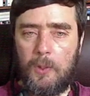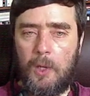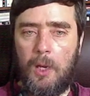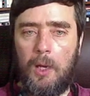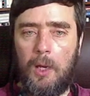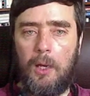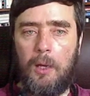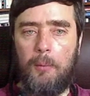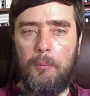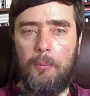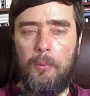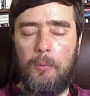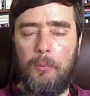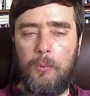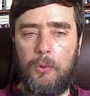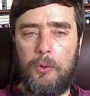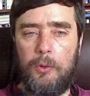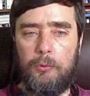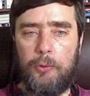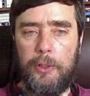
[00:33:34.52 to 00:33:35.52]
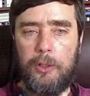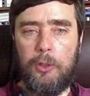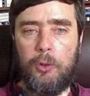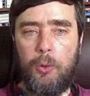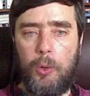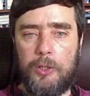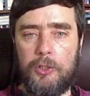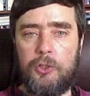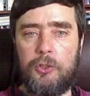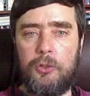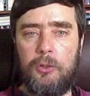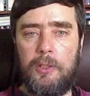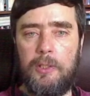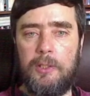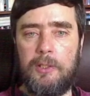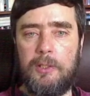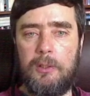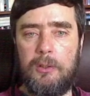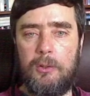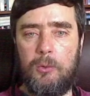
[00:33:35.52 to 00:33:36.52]
um, the real question
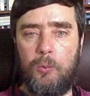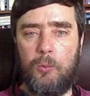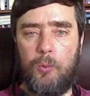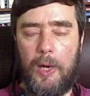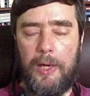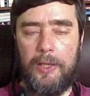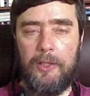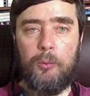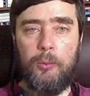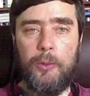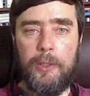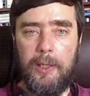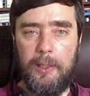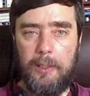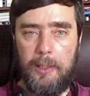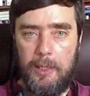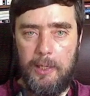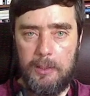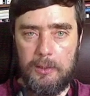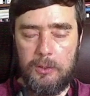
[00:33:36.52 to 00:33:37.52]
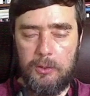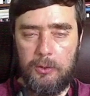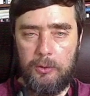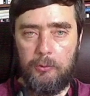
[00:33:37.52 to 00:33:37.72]
isn't why do we get cancer?